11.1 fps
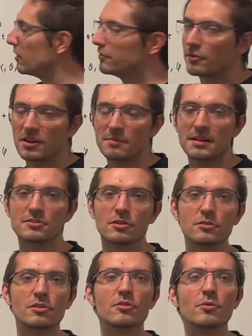the Riemann, so you
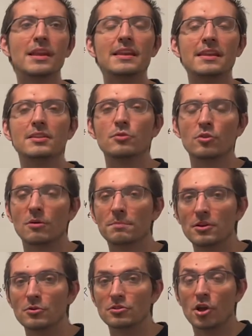don't really need to
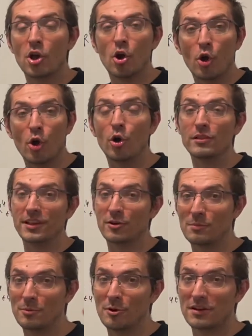compute all the
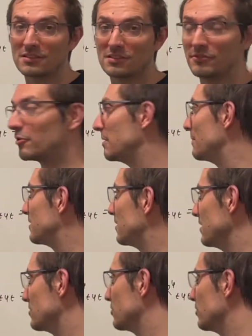components of the Riemann
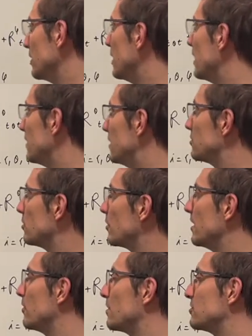tensor. This
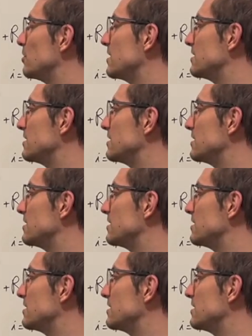already restricts the